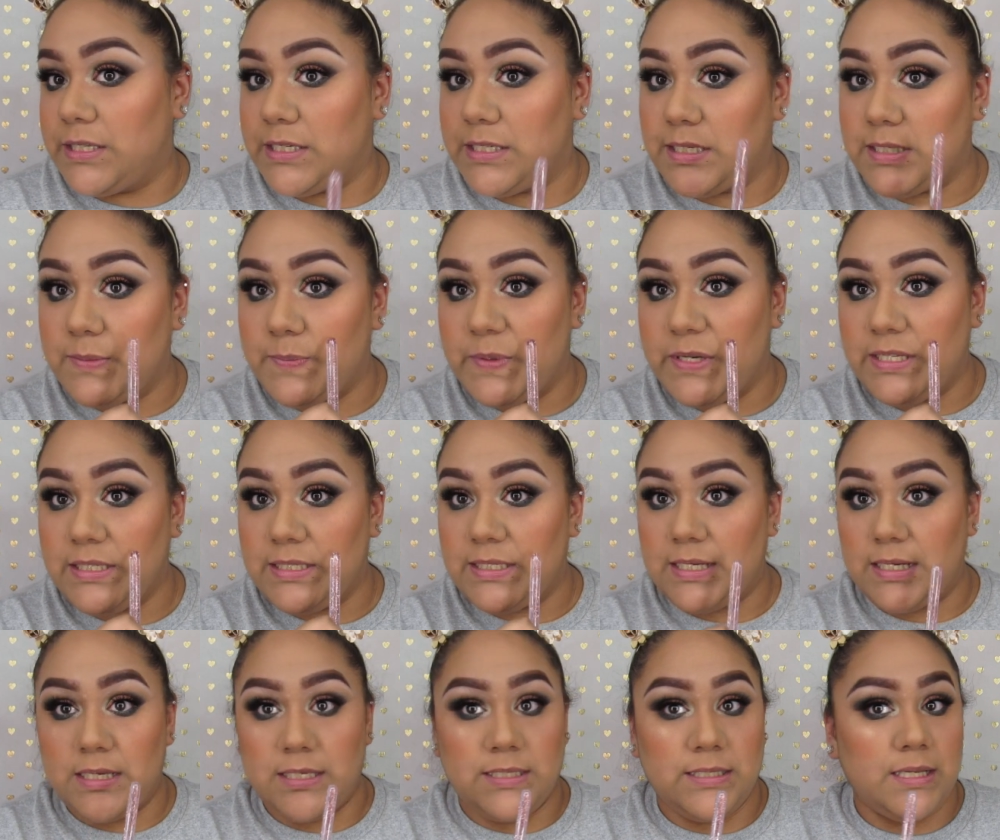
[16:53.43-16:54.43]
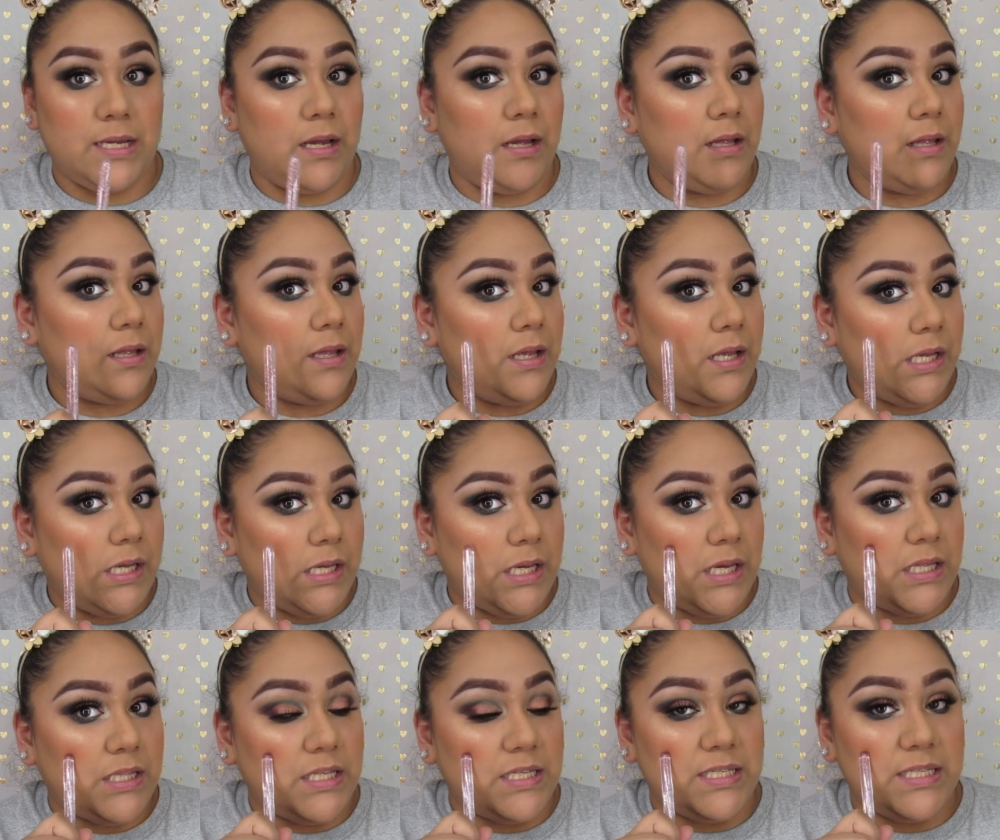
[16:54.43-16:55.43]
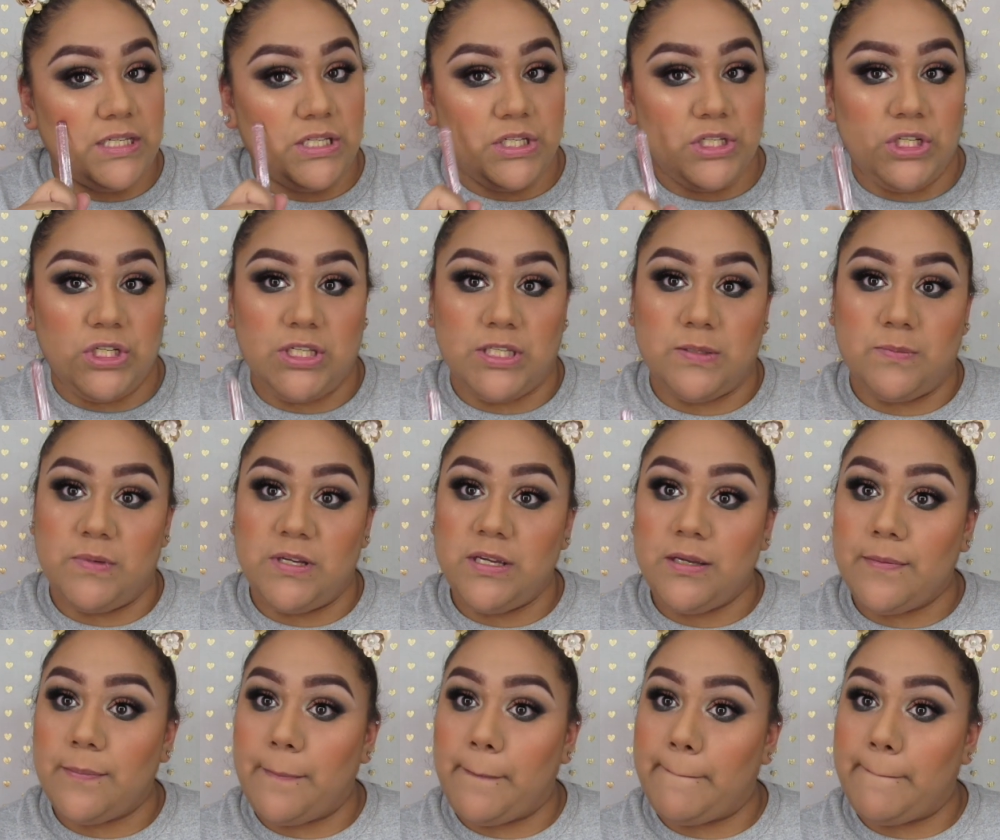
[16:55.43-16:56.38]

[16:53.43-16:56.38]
This is Princesa and this is Chisme.